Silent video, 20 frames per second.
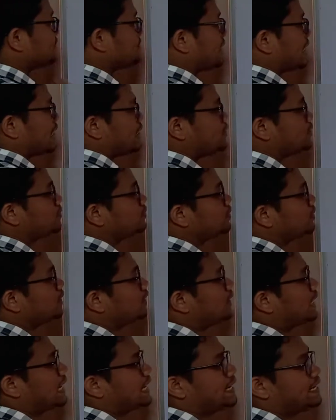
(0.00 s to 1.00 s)
value
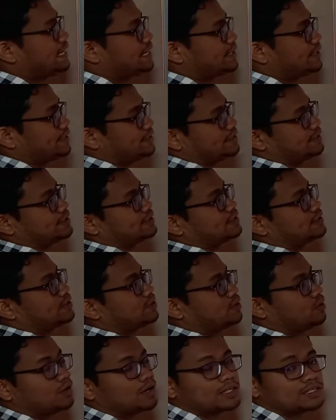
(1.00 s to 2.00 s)
decreases.
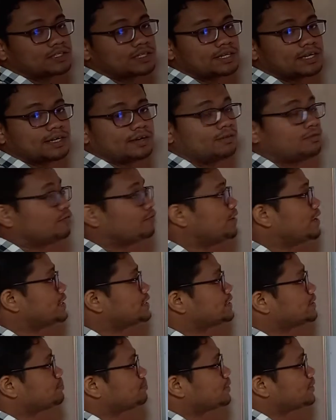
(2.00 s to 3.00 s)
Okay children, very
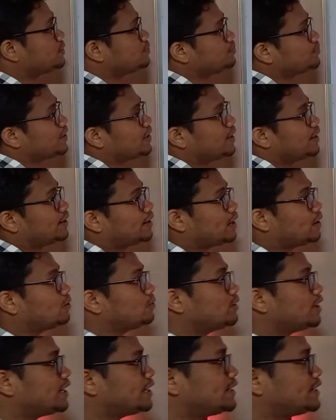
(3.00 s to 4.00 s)
simple. Now let